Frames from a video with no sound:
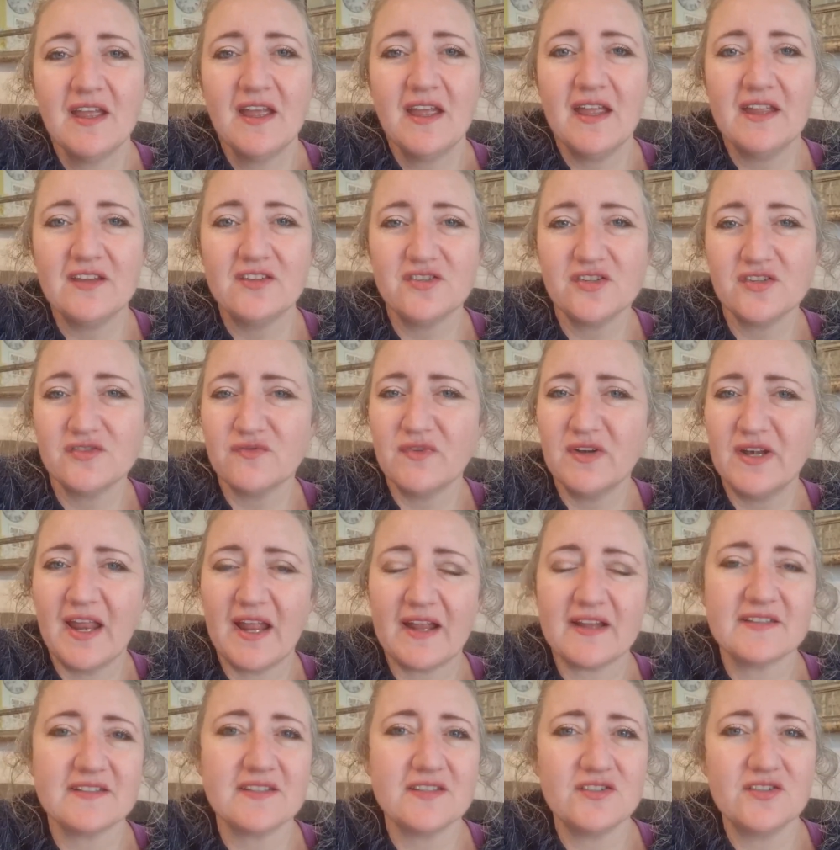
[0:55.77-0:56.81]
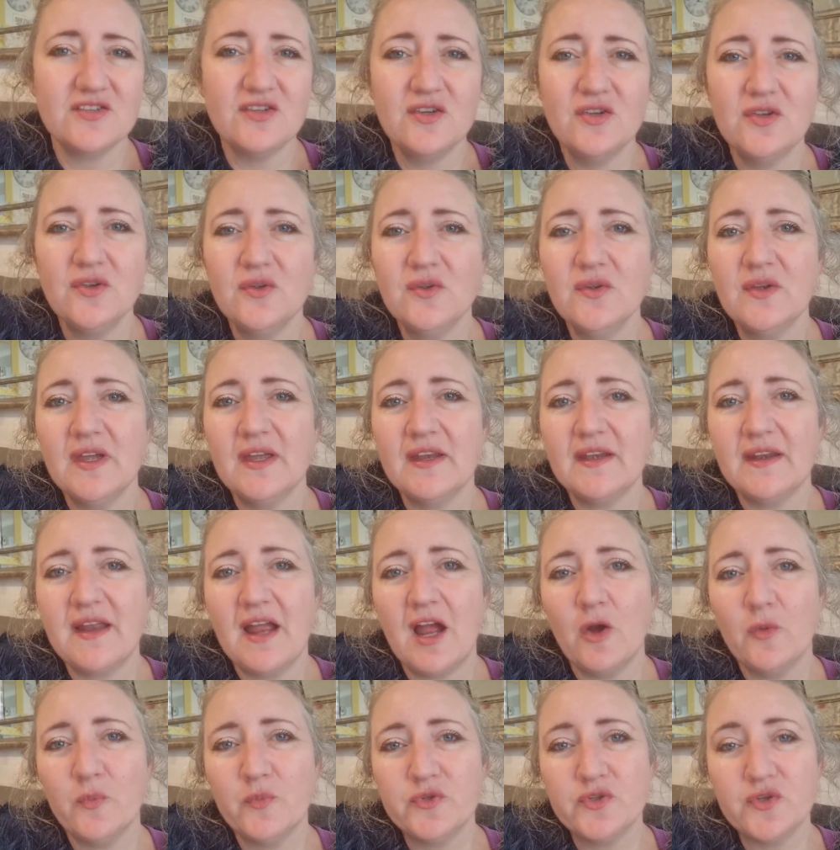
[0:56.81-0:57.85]
It just relaxes you. It
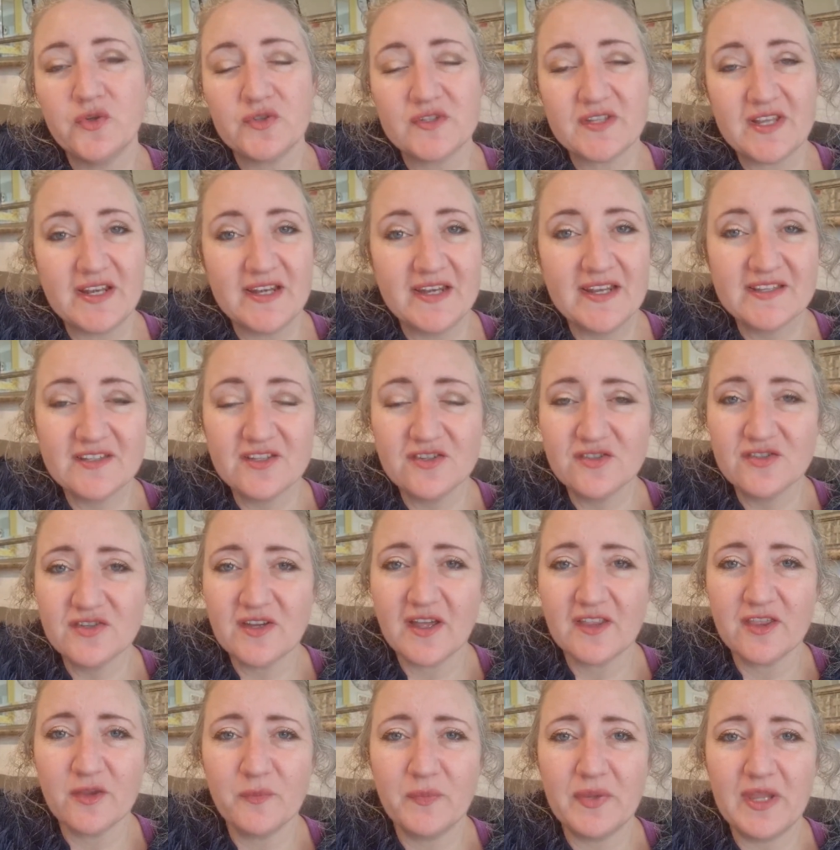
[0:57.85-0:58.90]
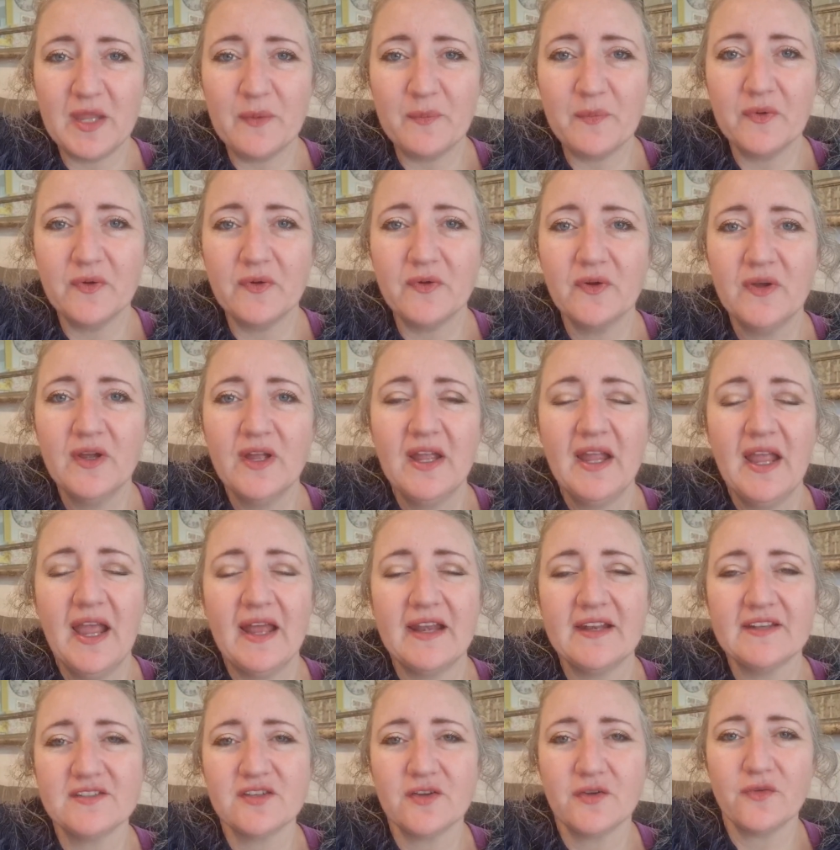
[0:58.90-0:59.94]
helps you also listen to other people.
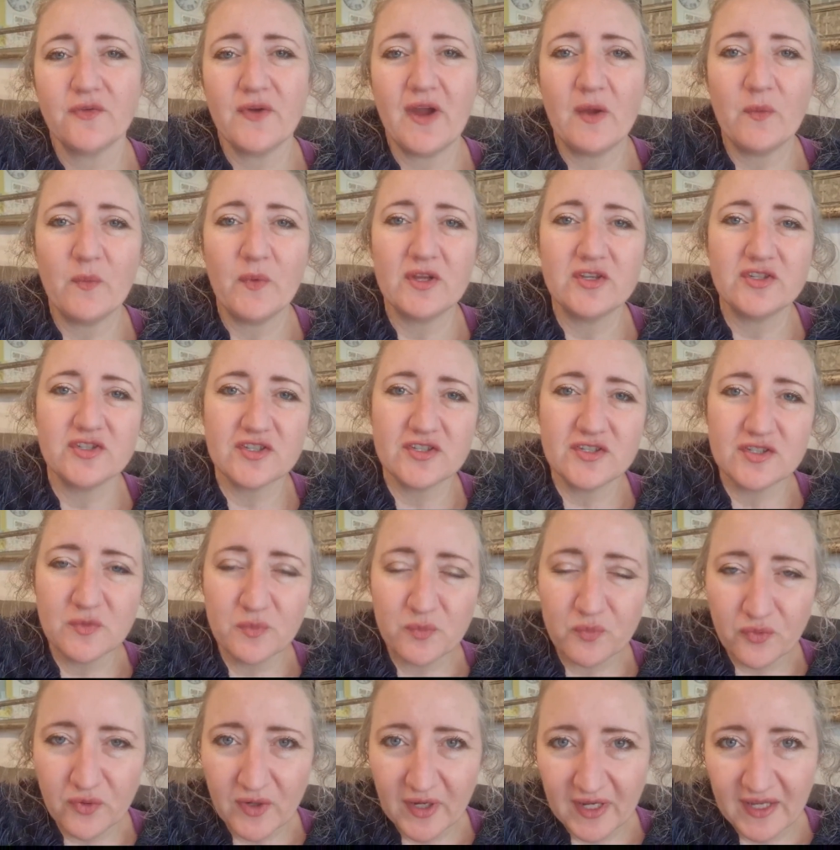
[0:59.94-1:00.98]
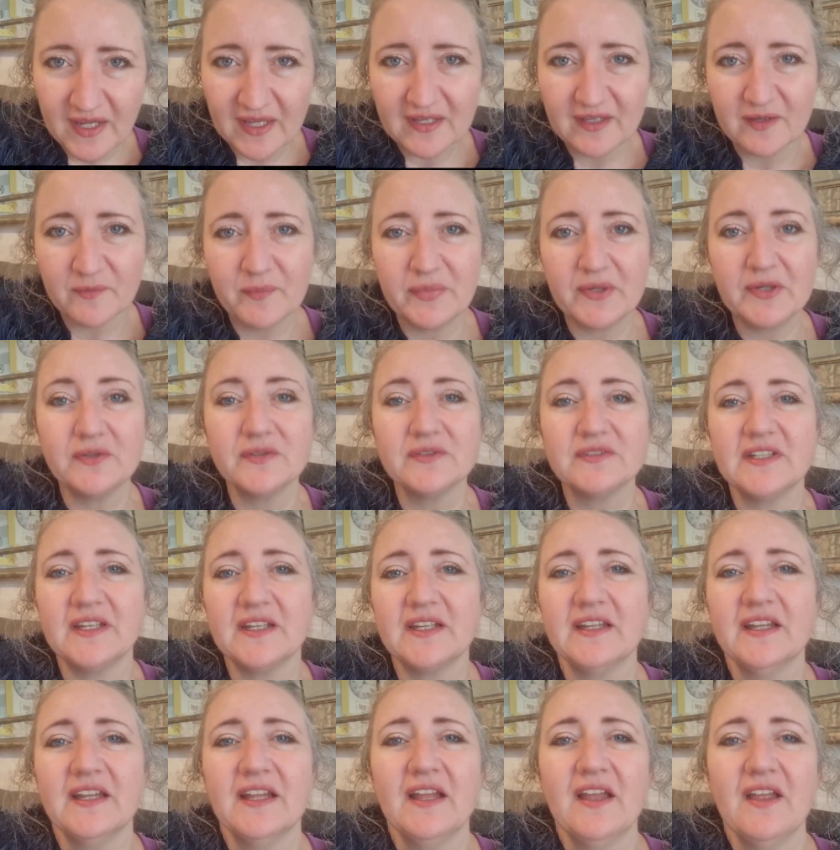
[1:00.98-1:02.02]
And it's a great way just to bring in
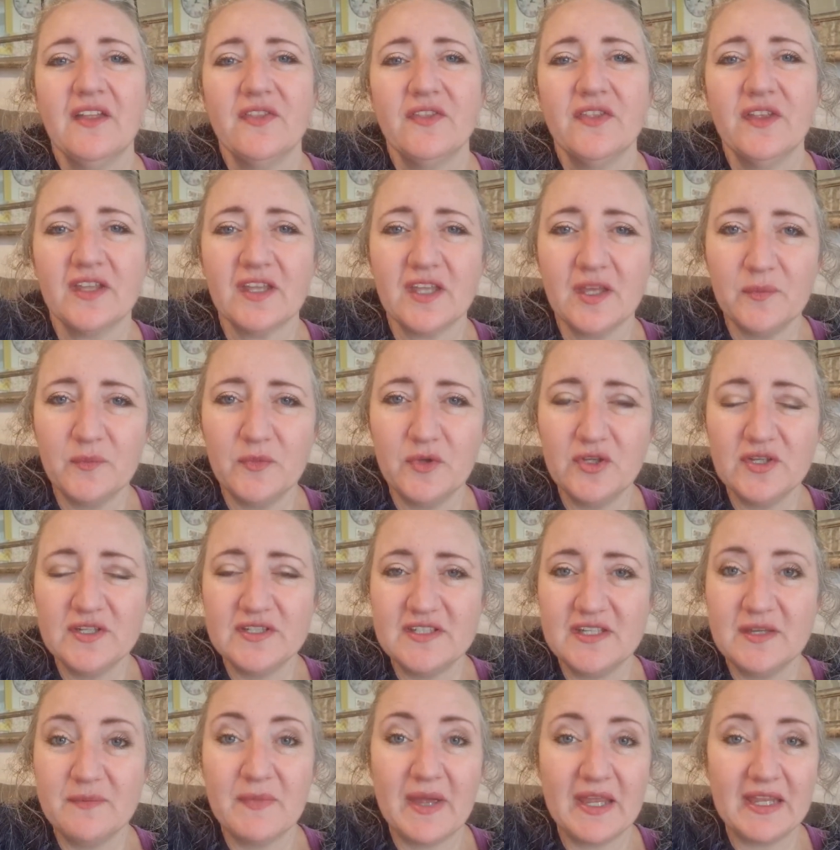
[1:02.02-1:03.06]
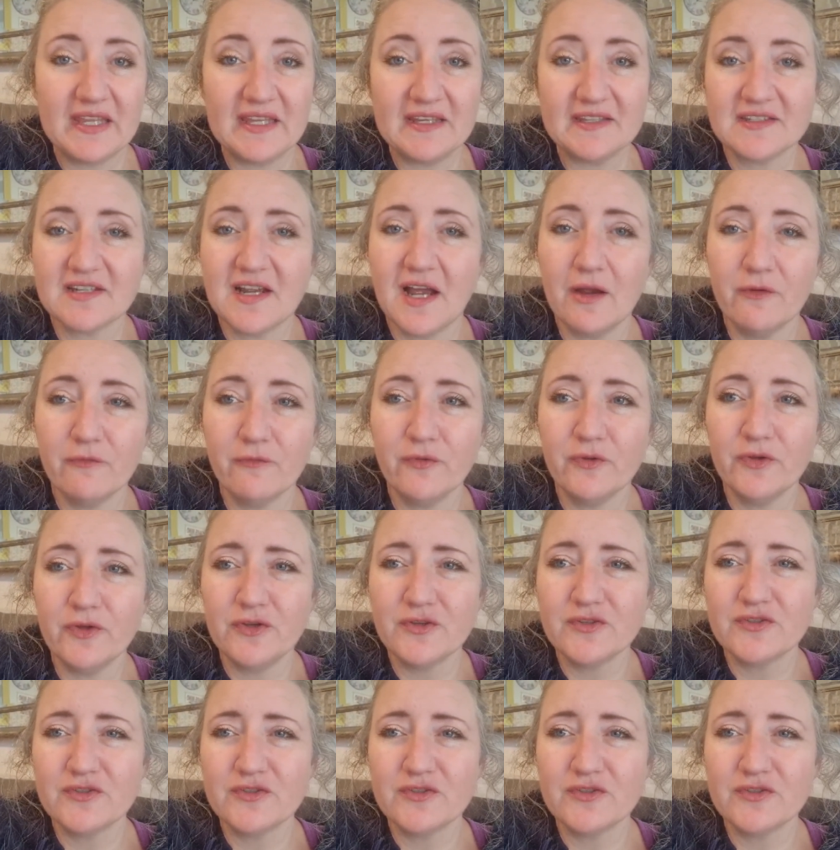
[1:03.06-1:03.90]
building the community, making time for you.